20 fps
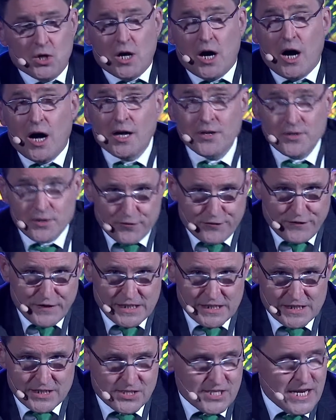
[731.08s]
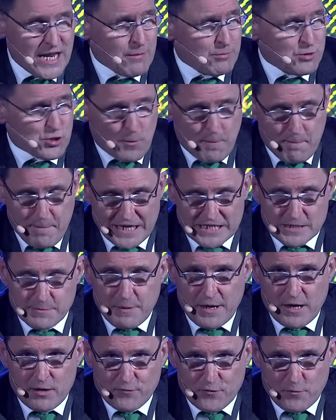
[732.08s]
undefeated as an amateur, best
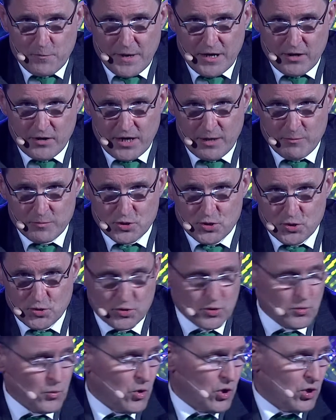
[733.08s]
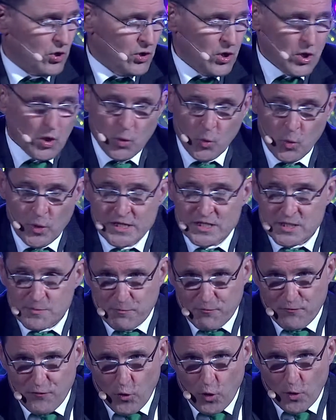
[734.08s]
pound-for-pound amateur in the world, wins
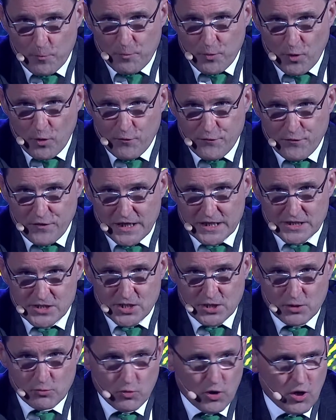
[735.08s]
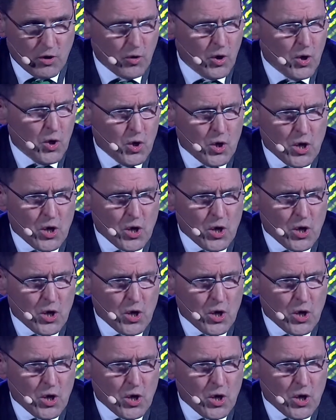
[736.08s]
4 pro fights in a row.